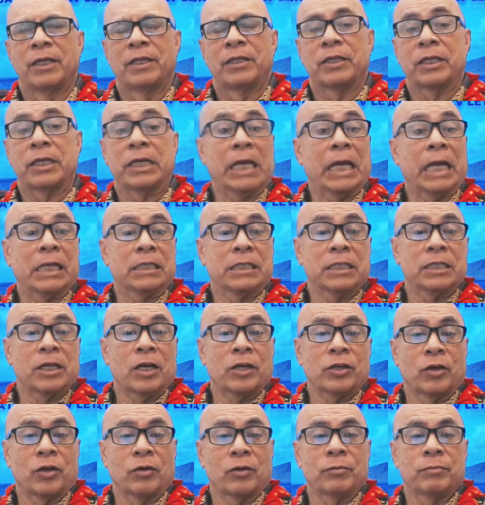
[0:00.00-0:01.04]
The dad did
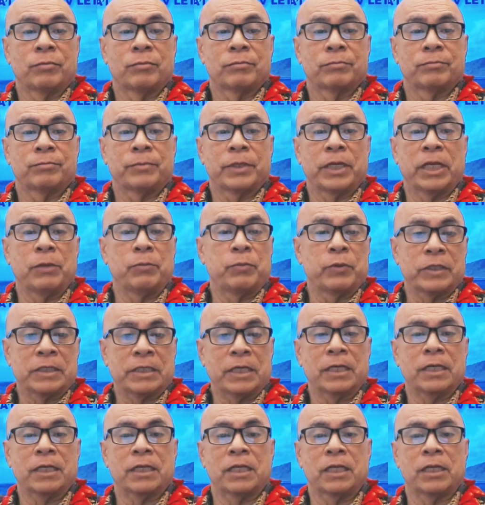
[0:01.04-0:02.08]
not know, but he
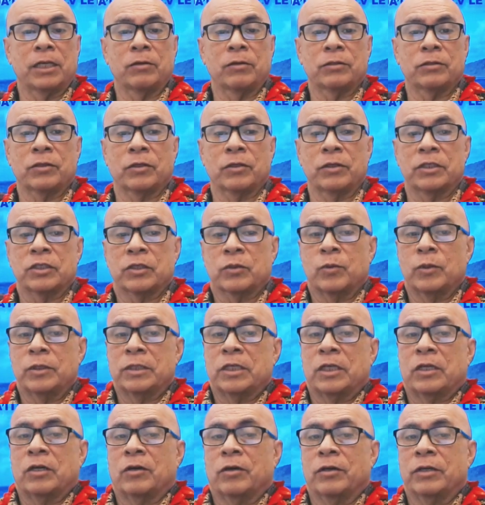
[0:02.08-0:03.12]
pretended he knew, so he
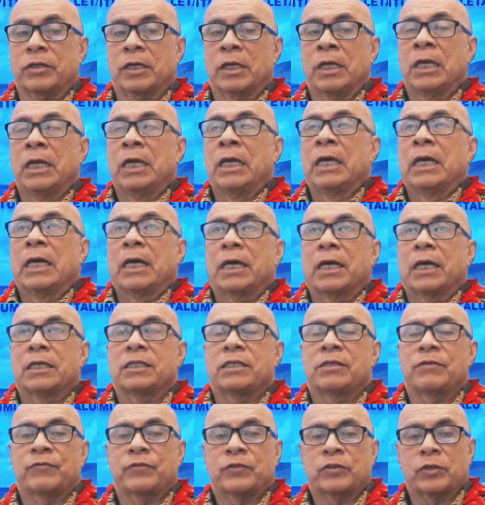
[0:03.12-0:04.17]
squinted hard, as
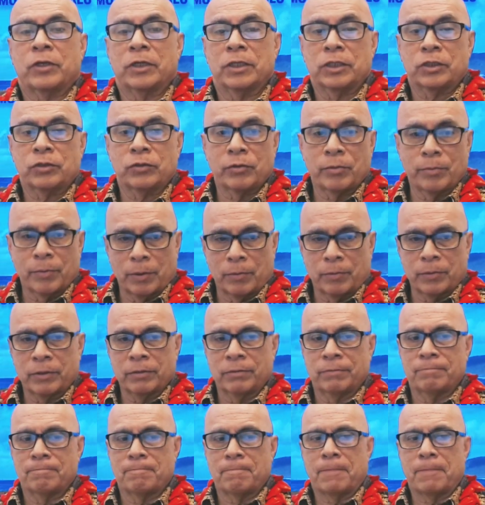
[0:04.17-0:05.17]
if trying to remember,